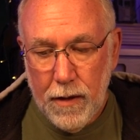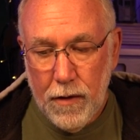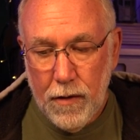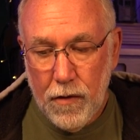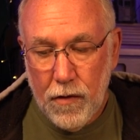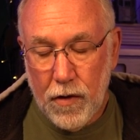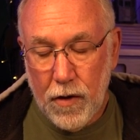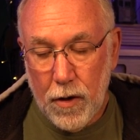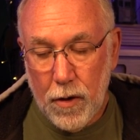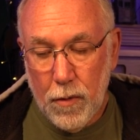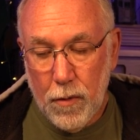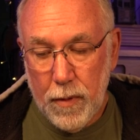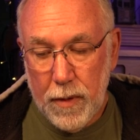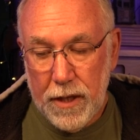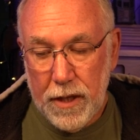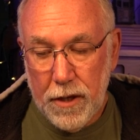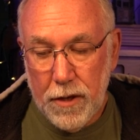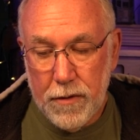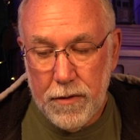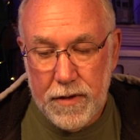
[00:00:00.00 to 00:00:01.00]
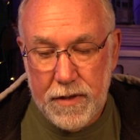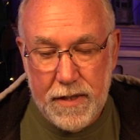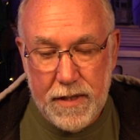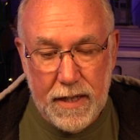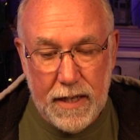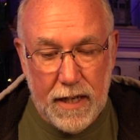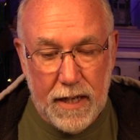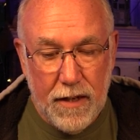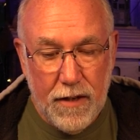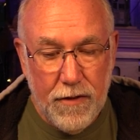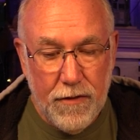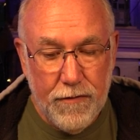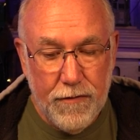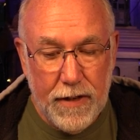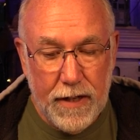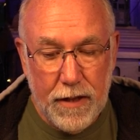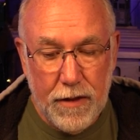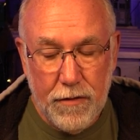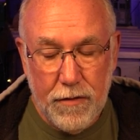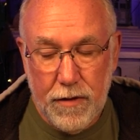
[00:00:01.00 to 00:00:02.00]
So we don't
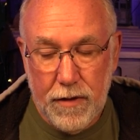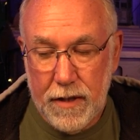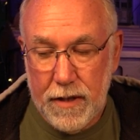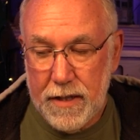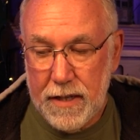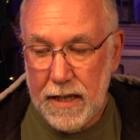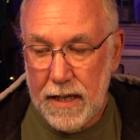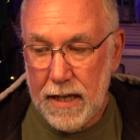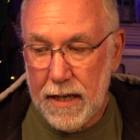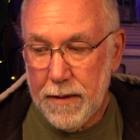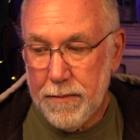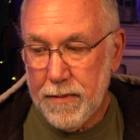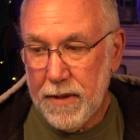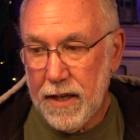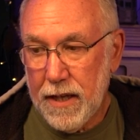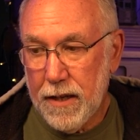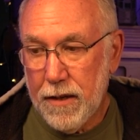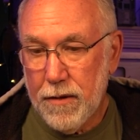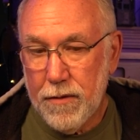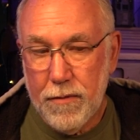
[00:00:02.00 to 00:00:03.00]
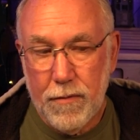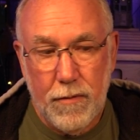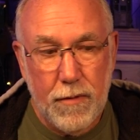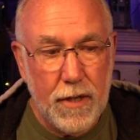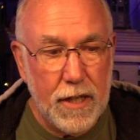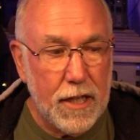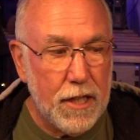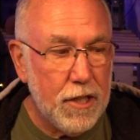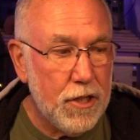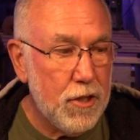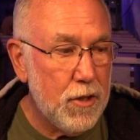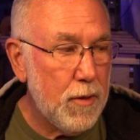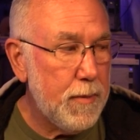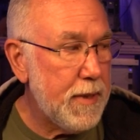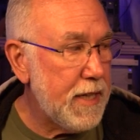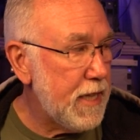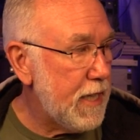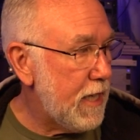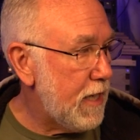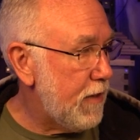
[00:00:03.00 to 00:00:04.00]
vent through the top. Now, what can you do
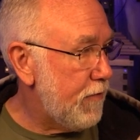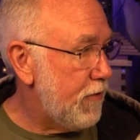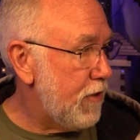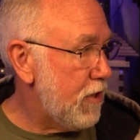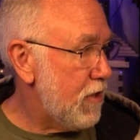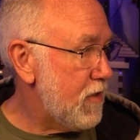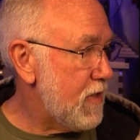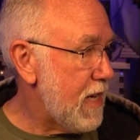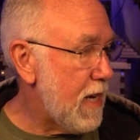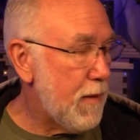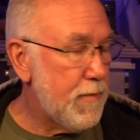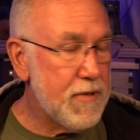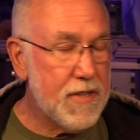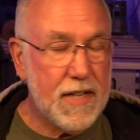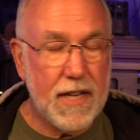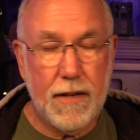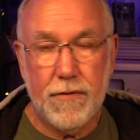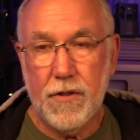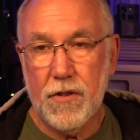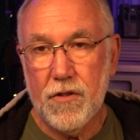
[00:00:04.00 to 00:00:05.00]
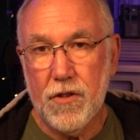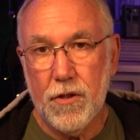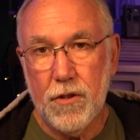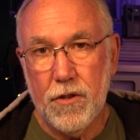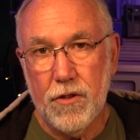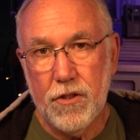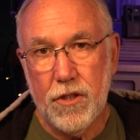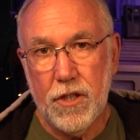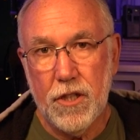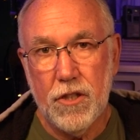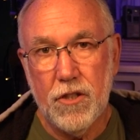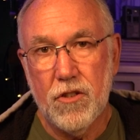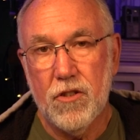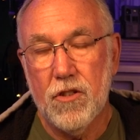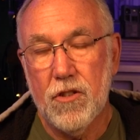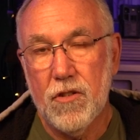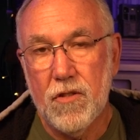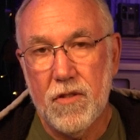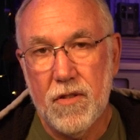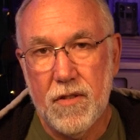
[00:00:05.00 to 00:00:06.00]
about that if yours happens to have those holes? You can just
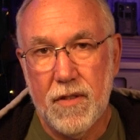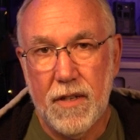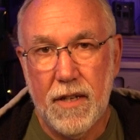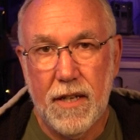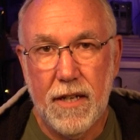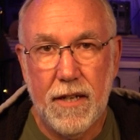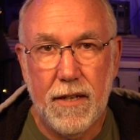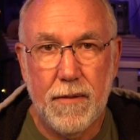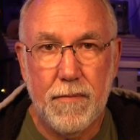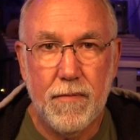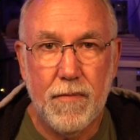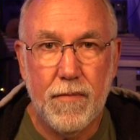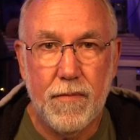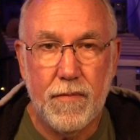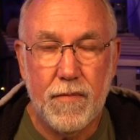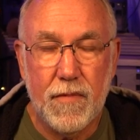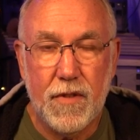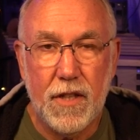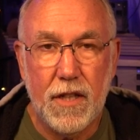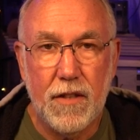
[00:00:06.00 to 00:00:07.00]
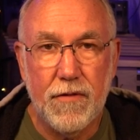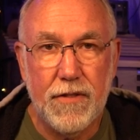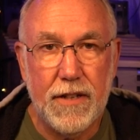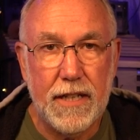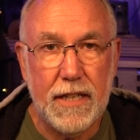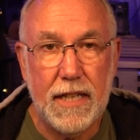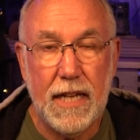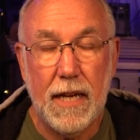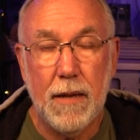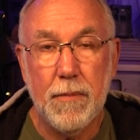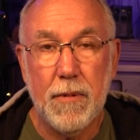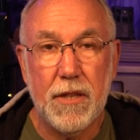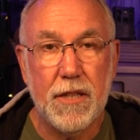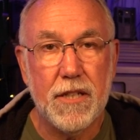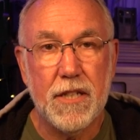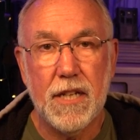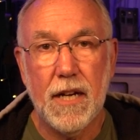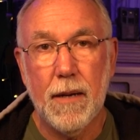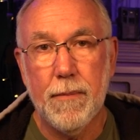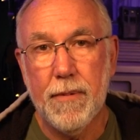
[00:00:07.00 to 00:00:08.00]
use cellophane tape on
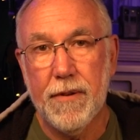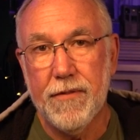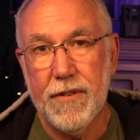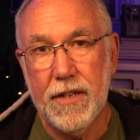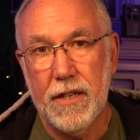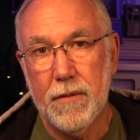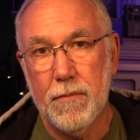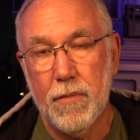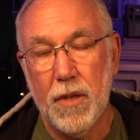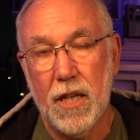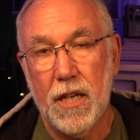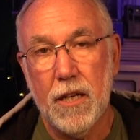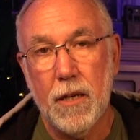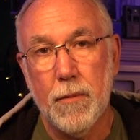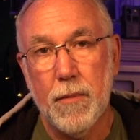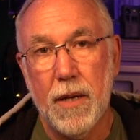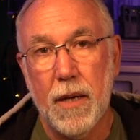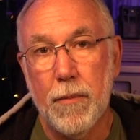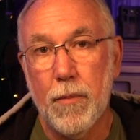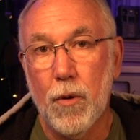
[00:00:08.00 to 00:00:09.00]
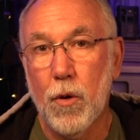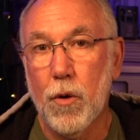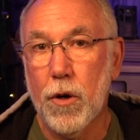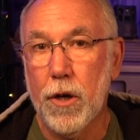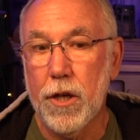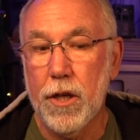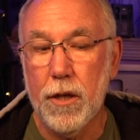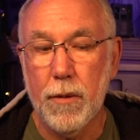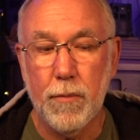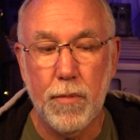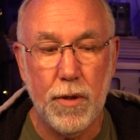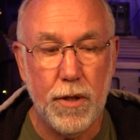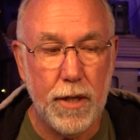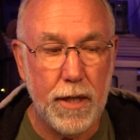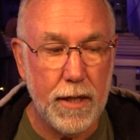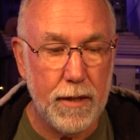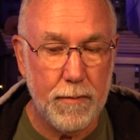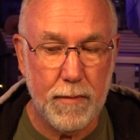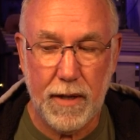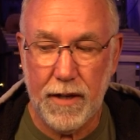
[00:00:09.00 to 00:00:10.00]
the top of it and block them up. Or you can
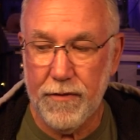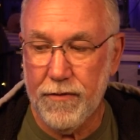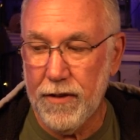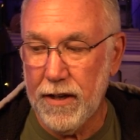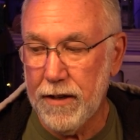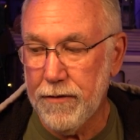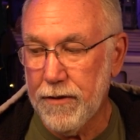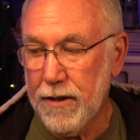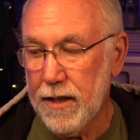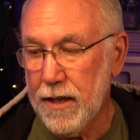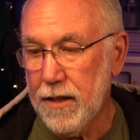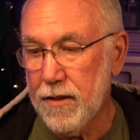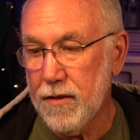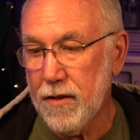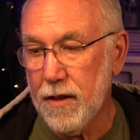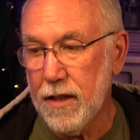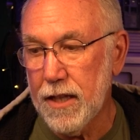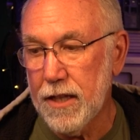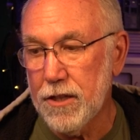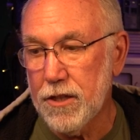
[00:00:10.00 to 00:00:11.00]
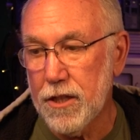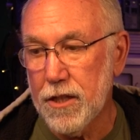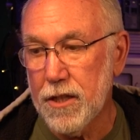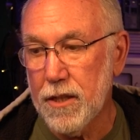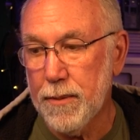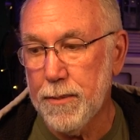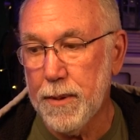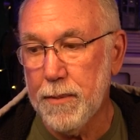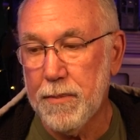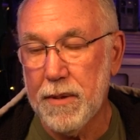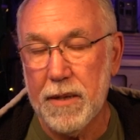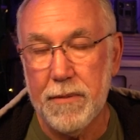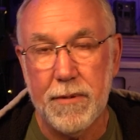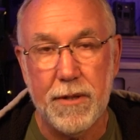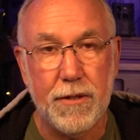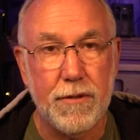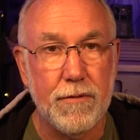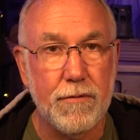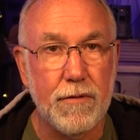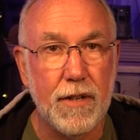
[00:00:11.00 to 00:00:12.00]
put my favorite insulation double
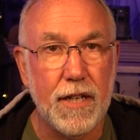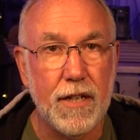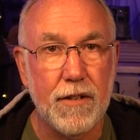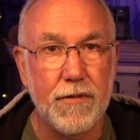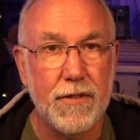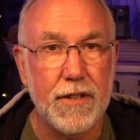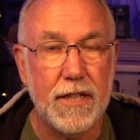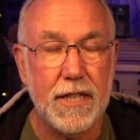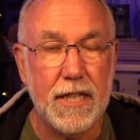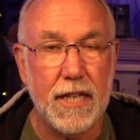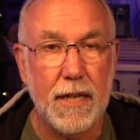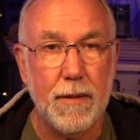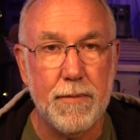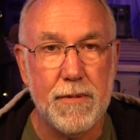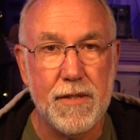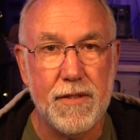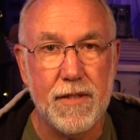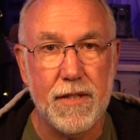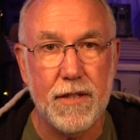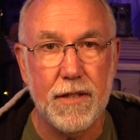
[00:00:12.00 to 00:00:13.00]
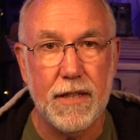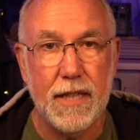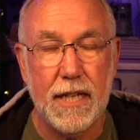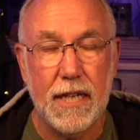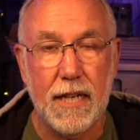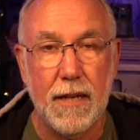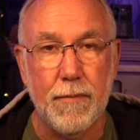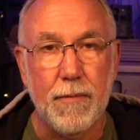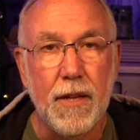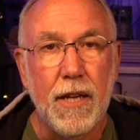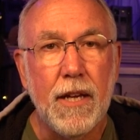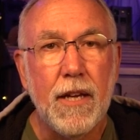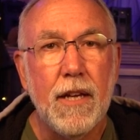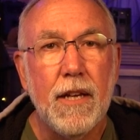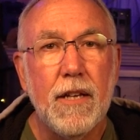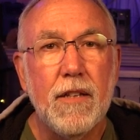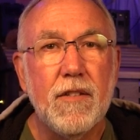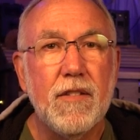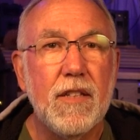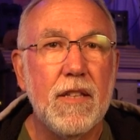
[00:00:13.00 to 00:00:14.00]
bubble right over the top and seal that up.
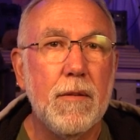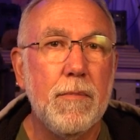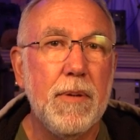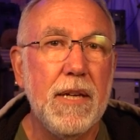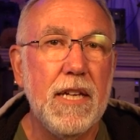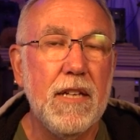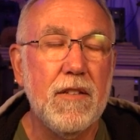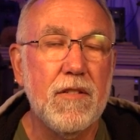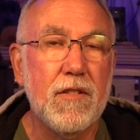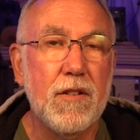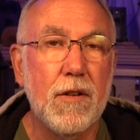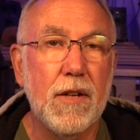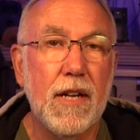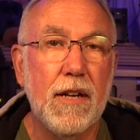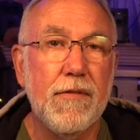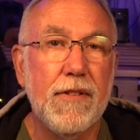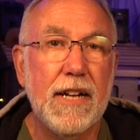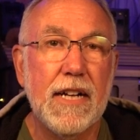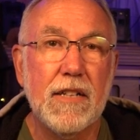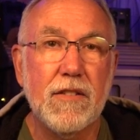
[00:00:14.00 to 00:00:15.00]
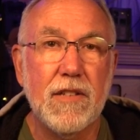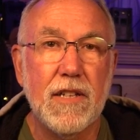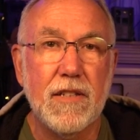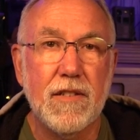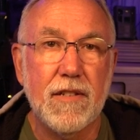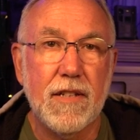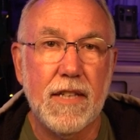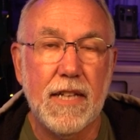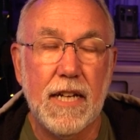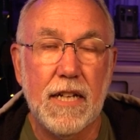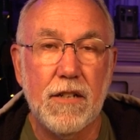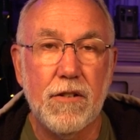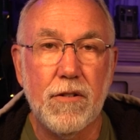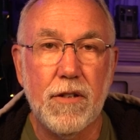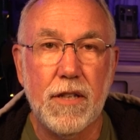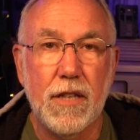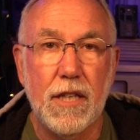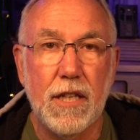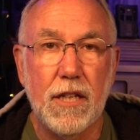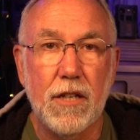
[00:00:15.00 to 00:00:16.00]
See, the bees don't have access to that
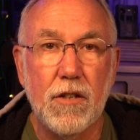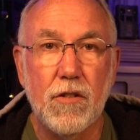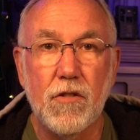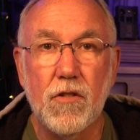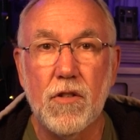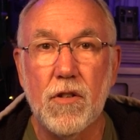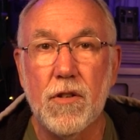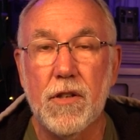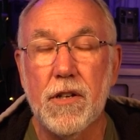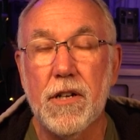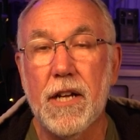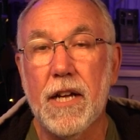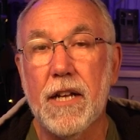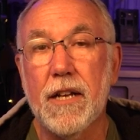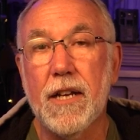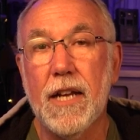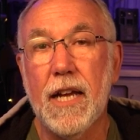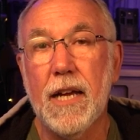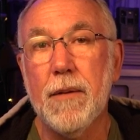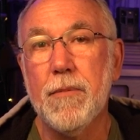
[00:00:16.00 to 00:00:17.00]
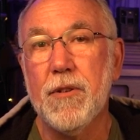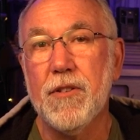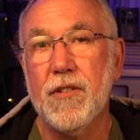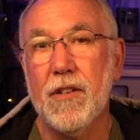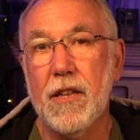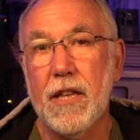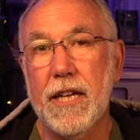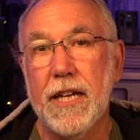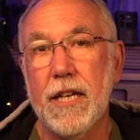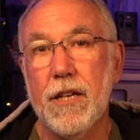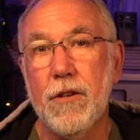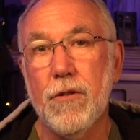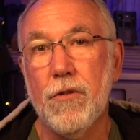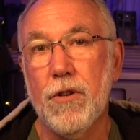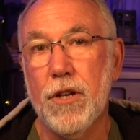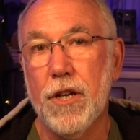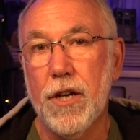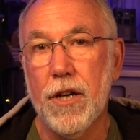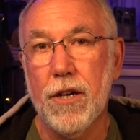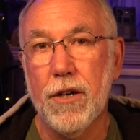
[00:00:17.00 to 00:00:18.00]
during the year, so they're not able to let you
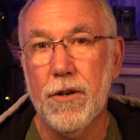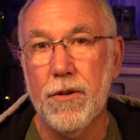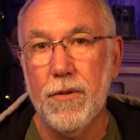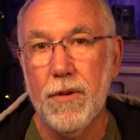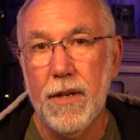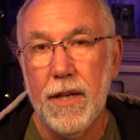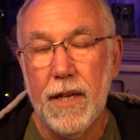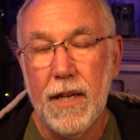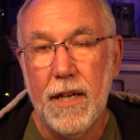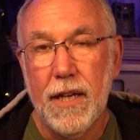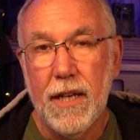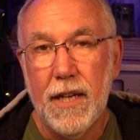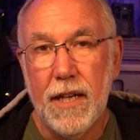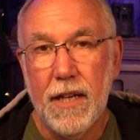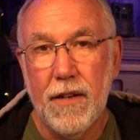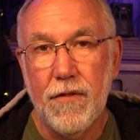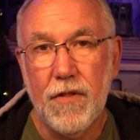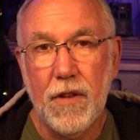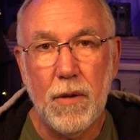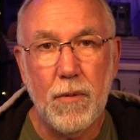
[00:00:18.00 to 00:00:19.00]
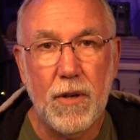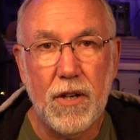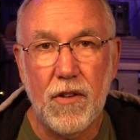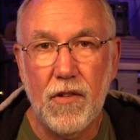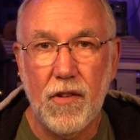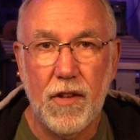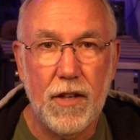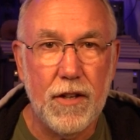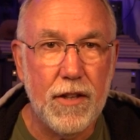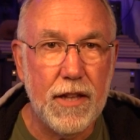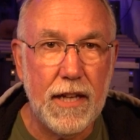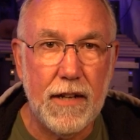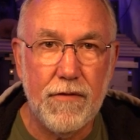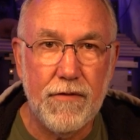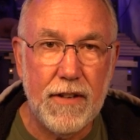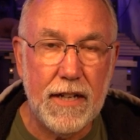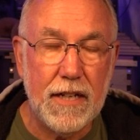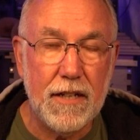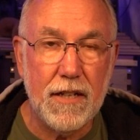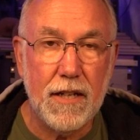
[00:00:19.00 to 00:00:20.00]
know if they want to seal that
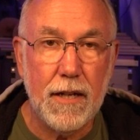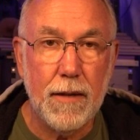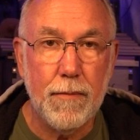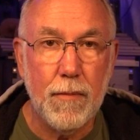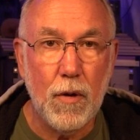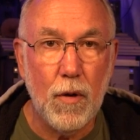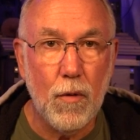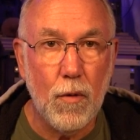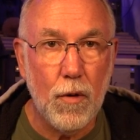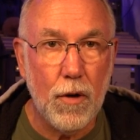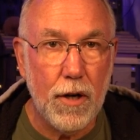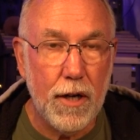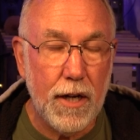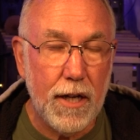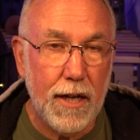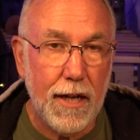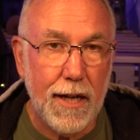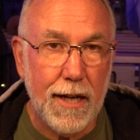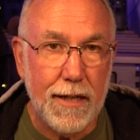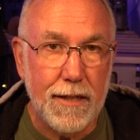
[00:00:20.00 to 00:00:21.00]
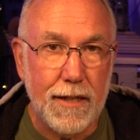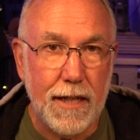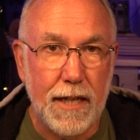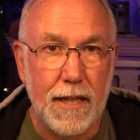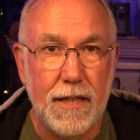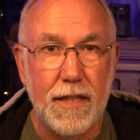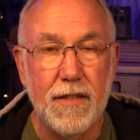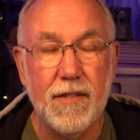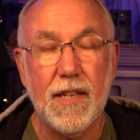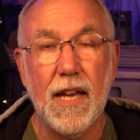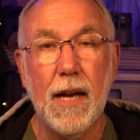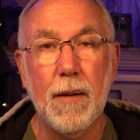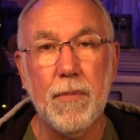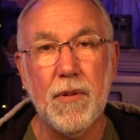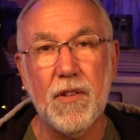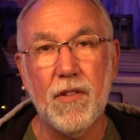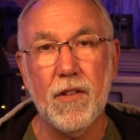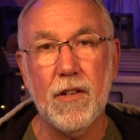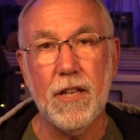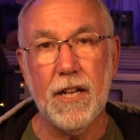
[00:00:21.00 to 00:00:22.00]
vent up or not. And this
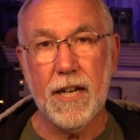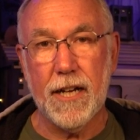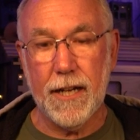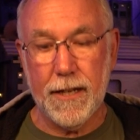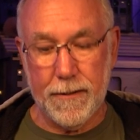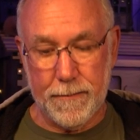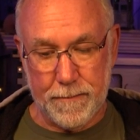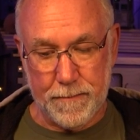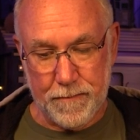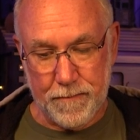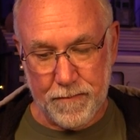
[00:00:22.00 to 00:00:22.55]
happens a lot.